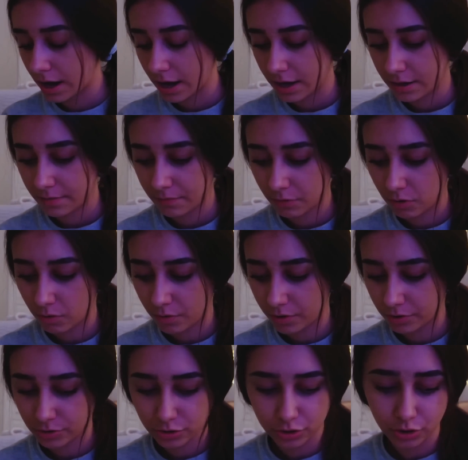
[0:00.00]
I am
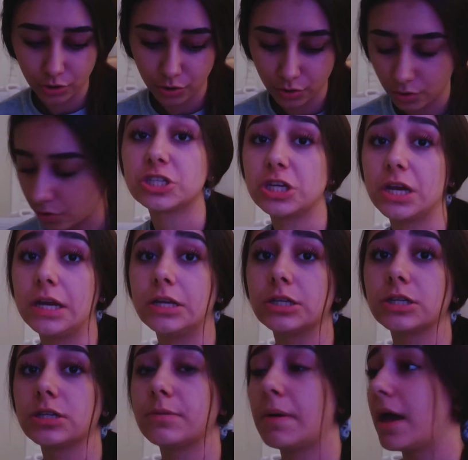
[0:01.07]
going to
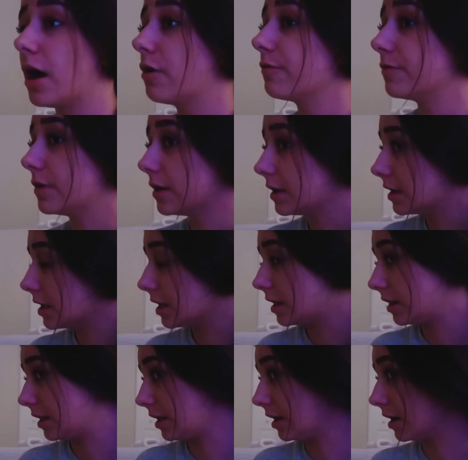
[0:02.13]
change to my outfit
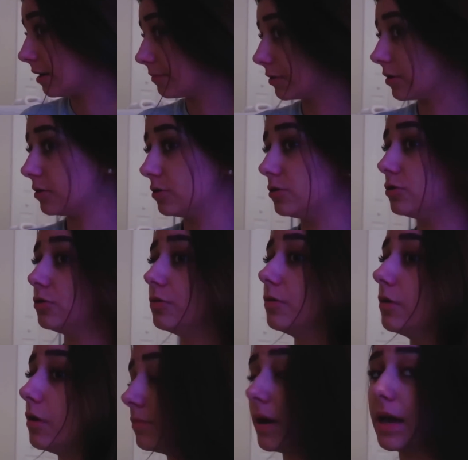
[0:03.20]
and then I'm gonna
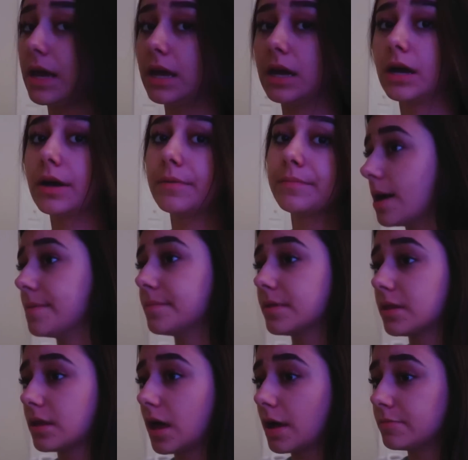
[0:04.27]
do my hair.
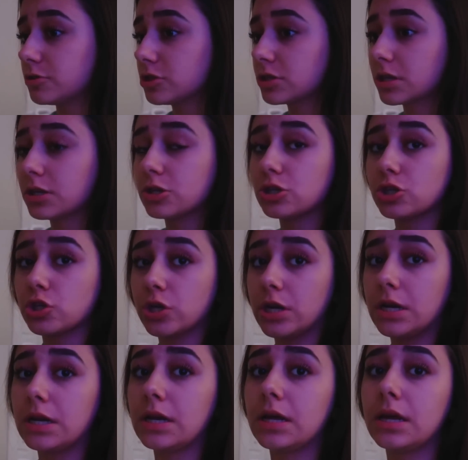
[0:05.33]
I'm just gonna
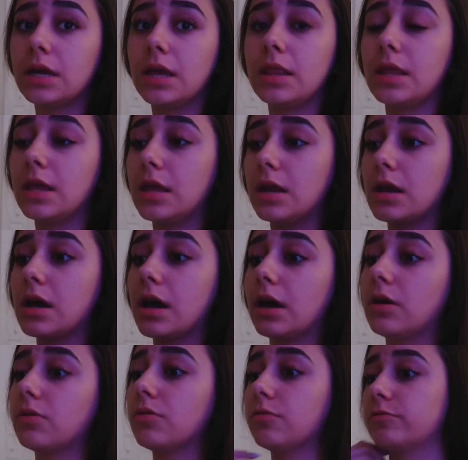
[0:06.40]
straighten it and then I
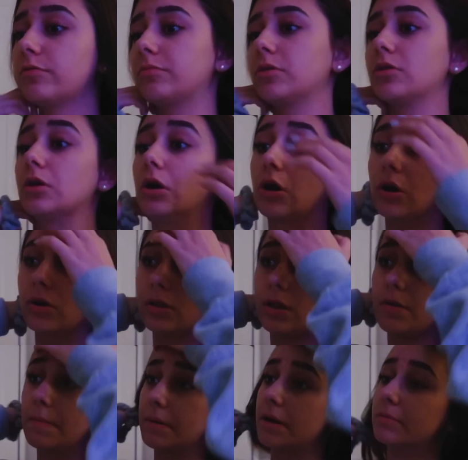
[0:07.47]
don't know if I'm gonna curl
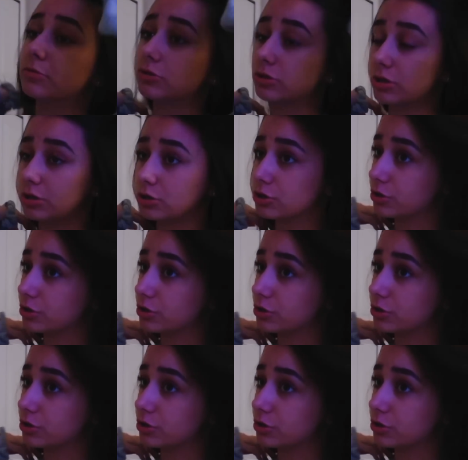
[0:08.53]
it, but I'm just gonna